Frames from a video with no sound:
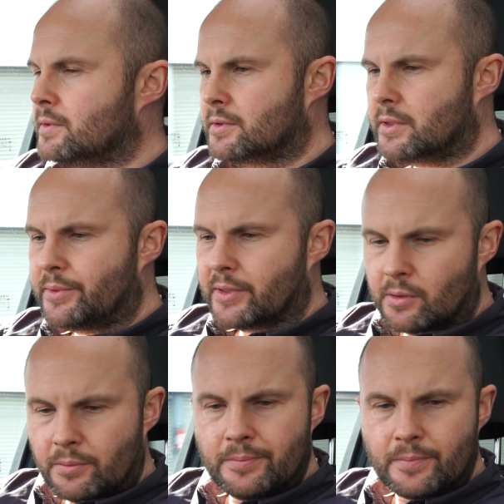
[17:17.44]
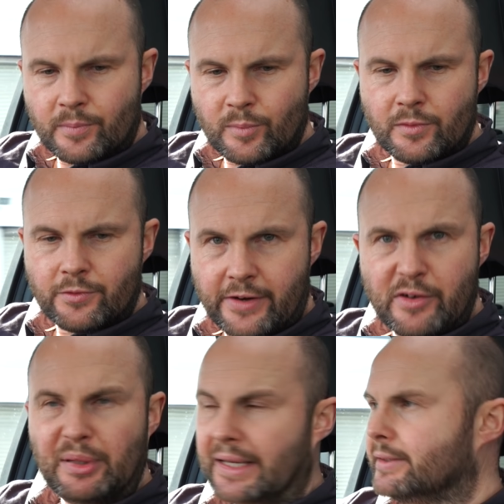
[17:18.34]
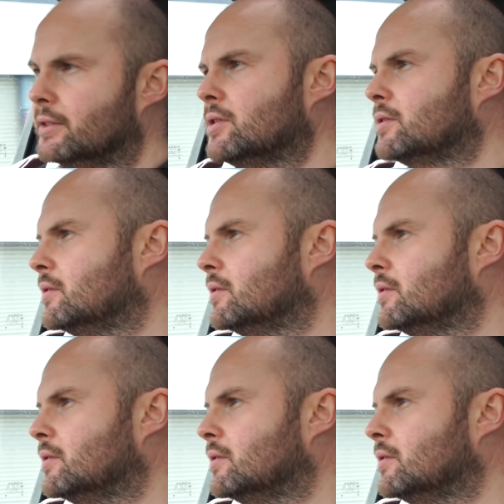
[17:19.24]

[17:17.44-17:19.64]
So there we go. Very planted.